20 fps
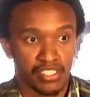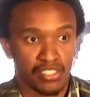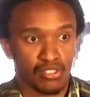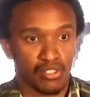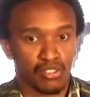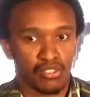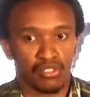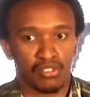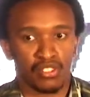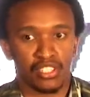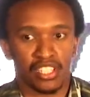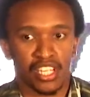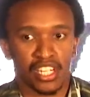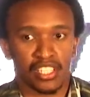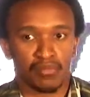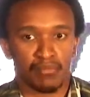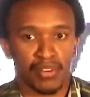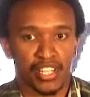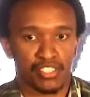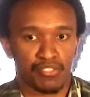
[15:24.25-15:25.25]
it's doing
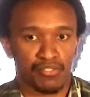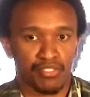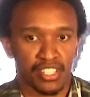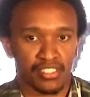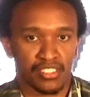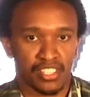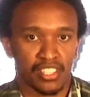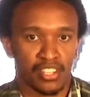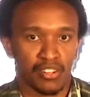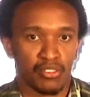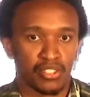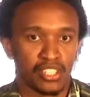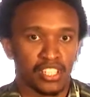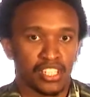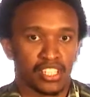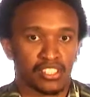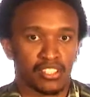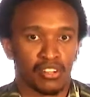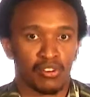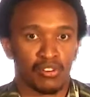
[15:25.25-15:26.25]
that much faster than looking
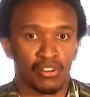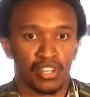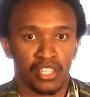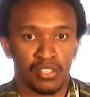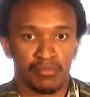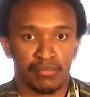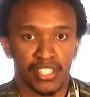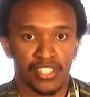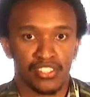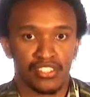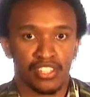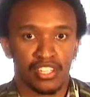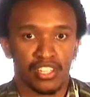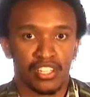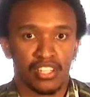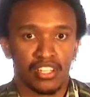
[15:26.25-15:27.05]
at a whole image.